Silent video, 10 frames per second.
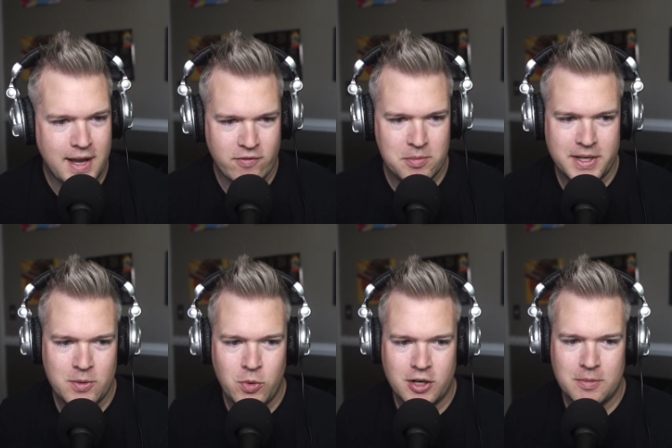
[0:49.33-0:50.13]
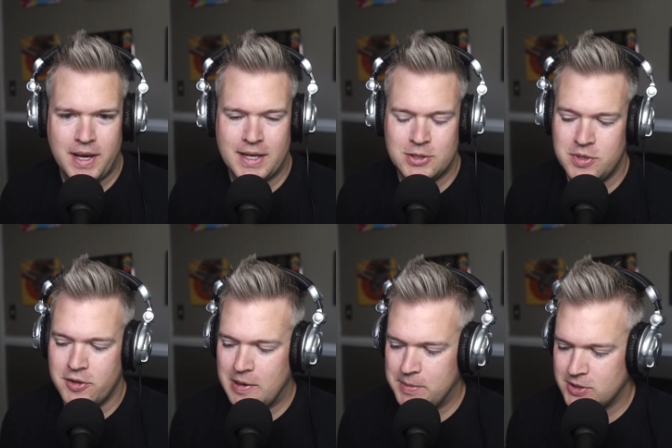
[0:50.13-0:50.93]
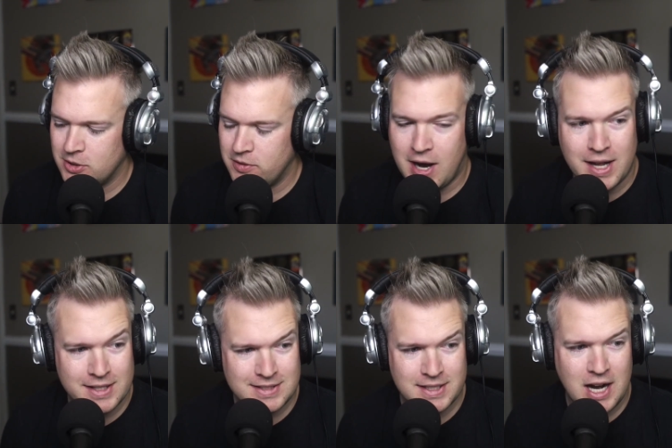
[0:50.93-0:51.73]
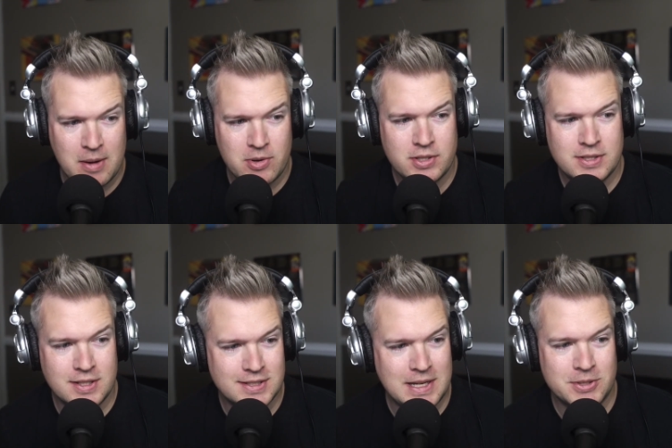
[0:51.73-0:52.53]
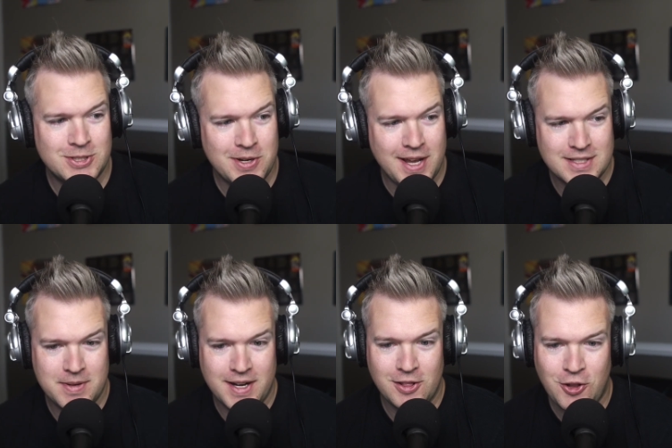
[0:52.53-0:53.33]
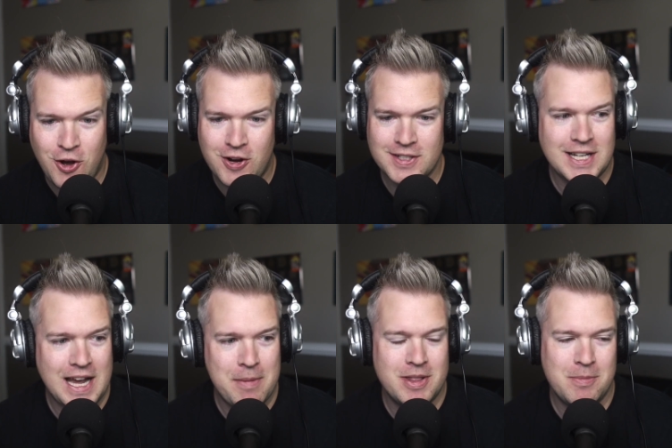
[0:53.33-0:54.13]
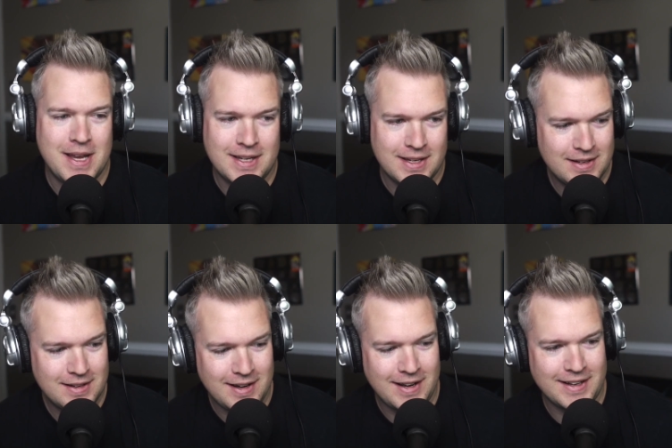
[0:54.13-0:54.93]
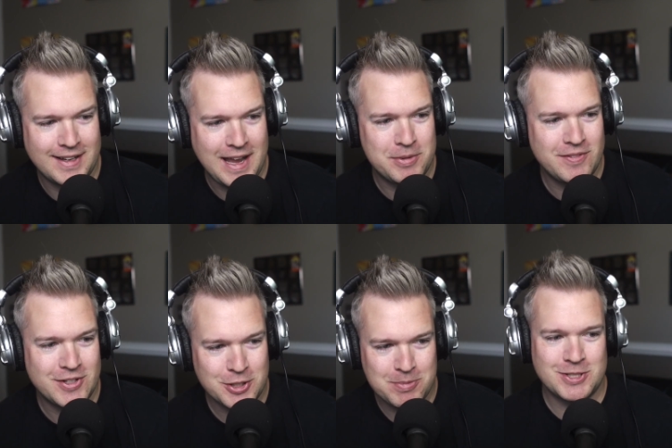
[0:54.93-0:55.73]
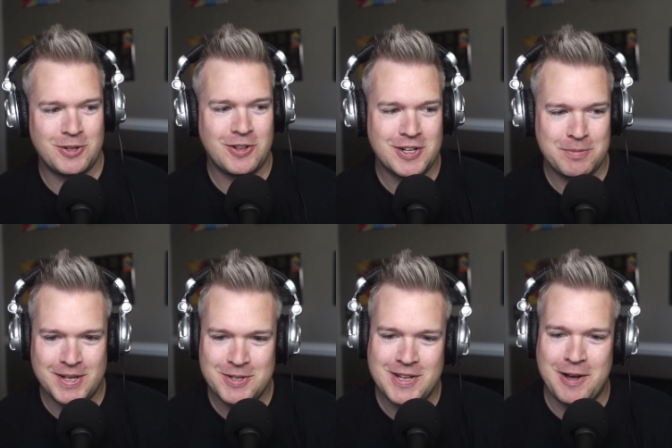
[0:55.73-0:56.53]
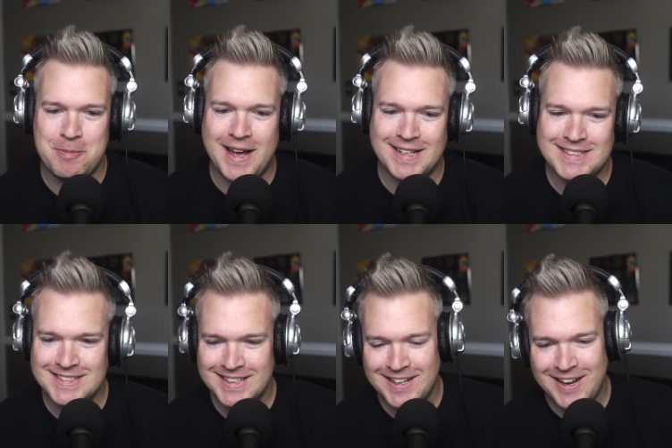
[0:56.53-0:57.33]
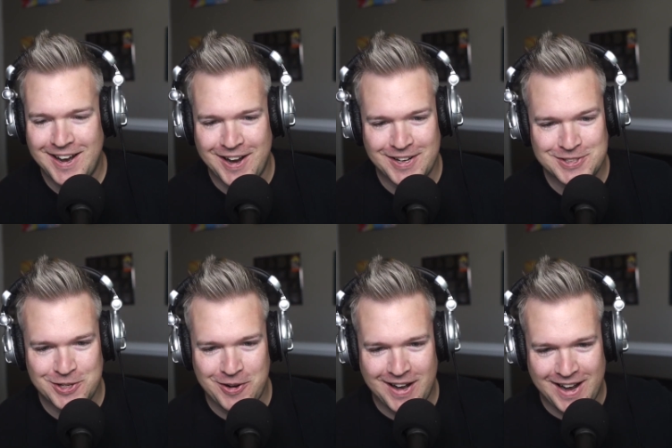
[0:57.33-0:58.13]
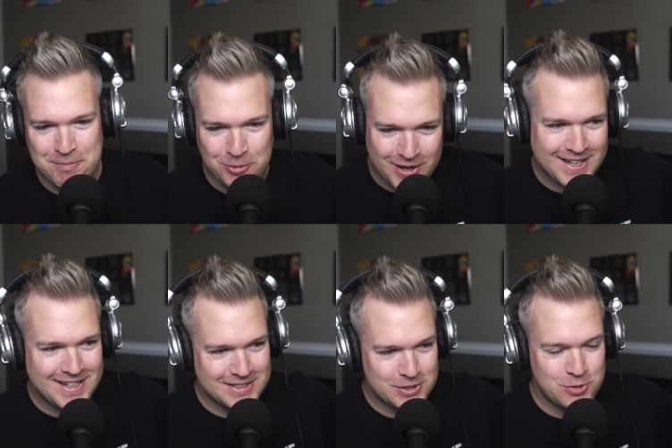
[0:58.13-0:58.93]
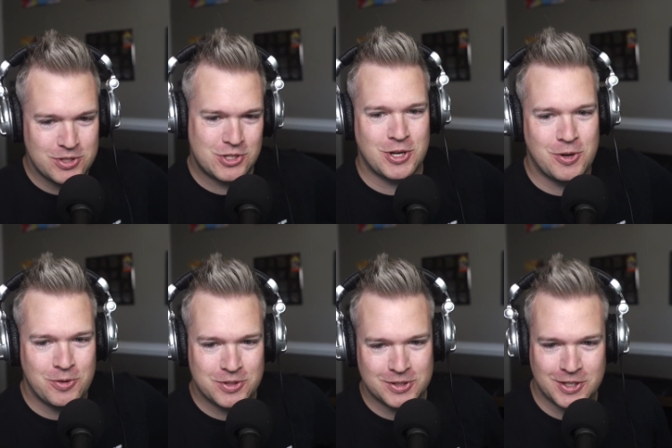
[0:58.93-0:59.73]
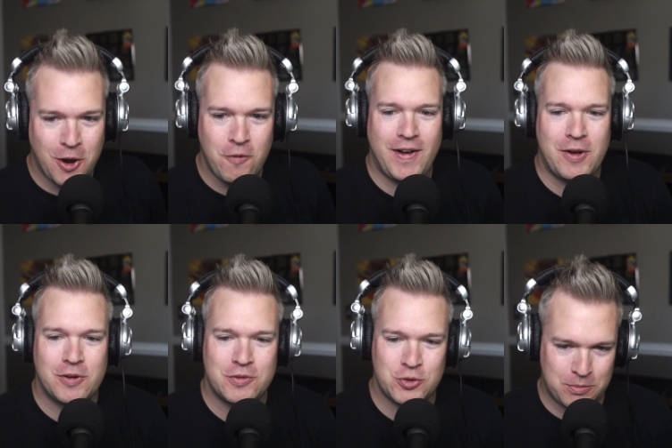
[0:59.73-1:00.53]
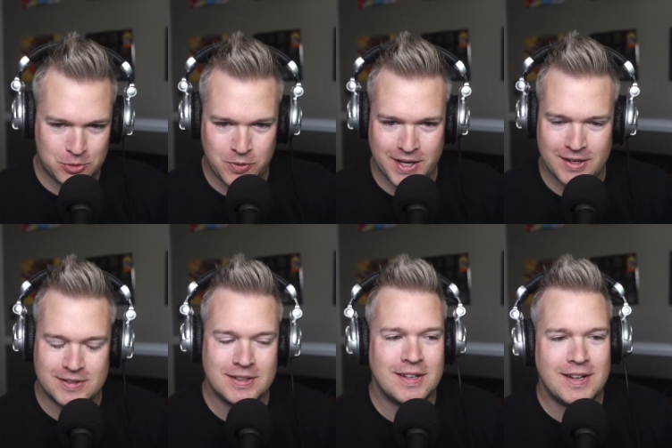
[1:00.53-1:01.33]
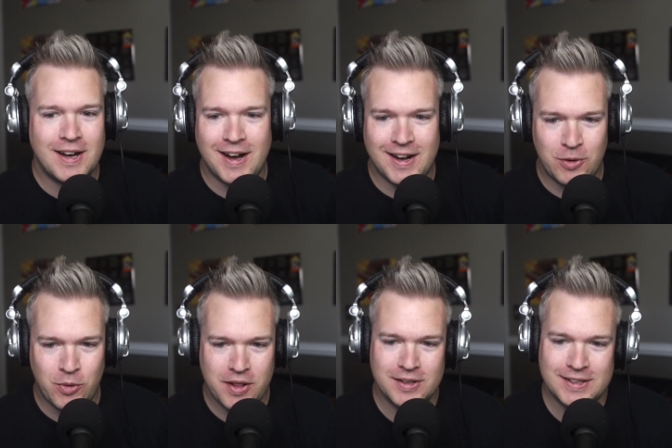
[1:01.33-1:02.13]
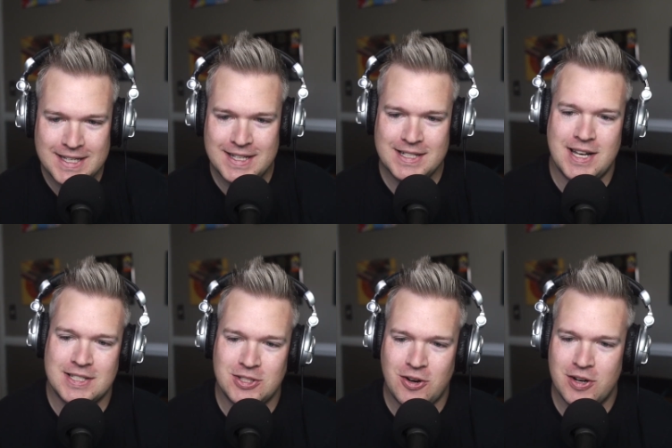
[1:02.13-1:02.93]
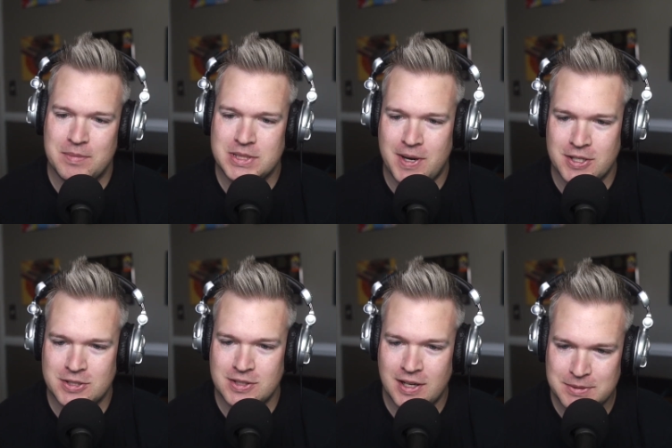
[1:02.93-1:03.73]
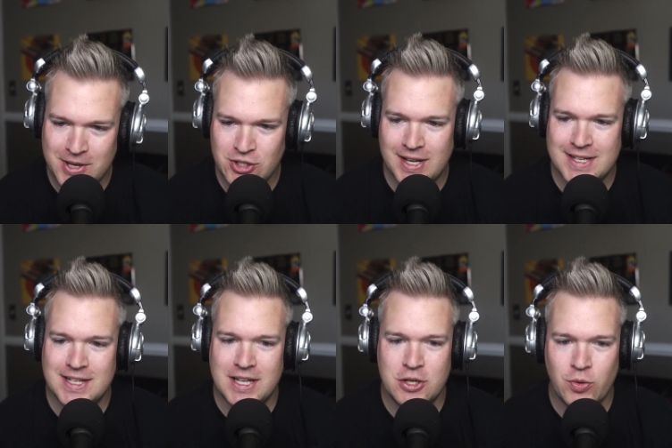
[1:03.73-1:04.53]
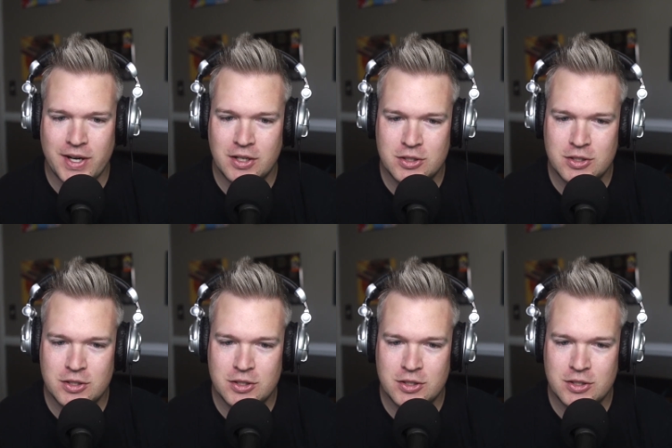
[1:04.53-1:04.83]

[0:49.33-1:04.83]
everybody, welcome back to another episode of Honest Ecommerce. This episode has been a long time in the making. I can't believe it took me so long to pin you down, Maxx. I'm uh, so I'm bringing to the show the co founder of Triple Whale, uh, one of the leading tech startups uh, specializing in direct to